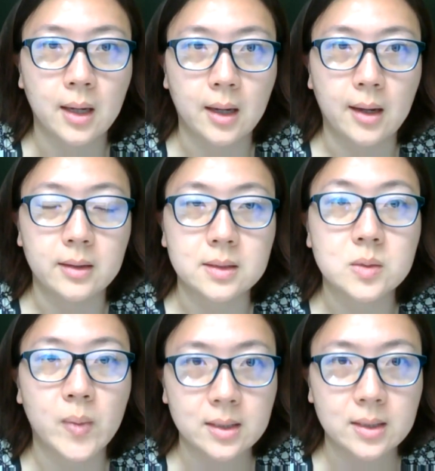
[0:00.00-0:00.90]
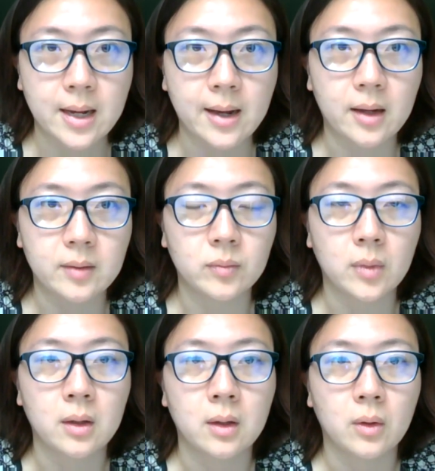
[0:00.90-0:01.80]
and spend time
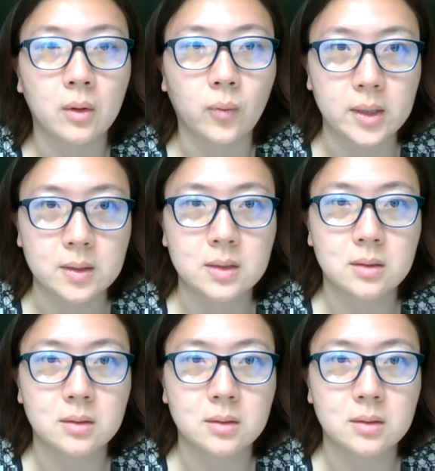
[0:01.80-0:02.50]
with